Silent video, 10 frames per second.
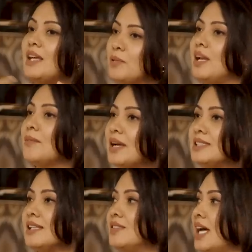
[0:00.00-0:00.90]
I keep telling
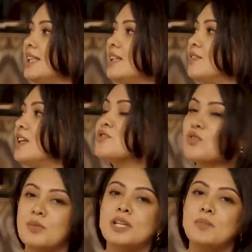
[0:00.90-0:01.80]
myself that if there are
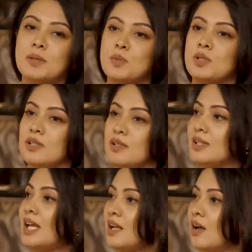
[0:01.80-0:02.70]
so many people
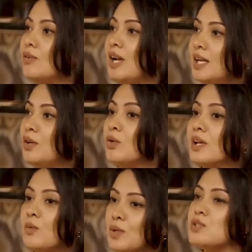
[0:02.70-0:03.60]
that are ready to
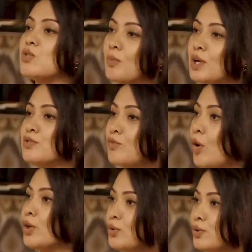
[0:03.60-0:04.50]
give in so much
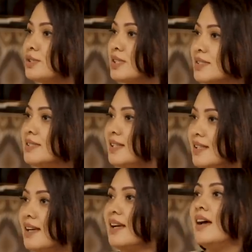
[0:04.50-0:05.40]
for you to
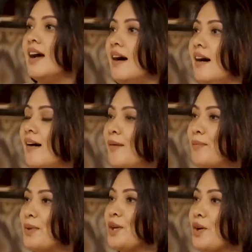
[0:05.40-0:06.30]
succeed,
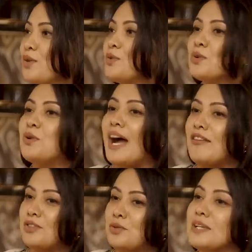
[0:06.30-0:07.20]
you know, you
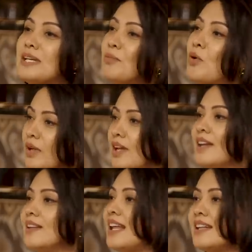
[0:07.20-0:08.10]
have to keep going.
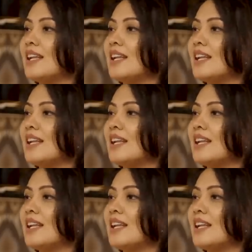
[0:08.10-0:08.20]
And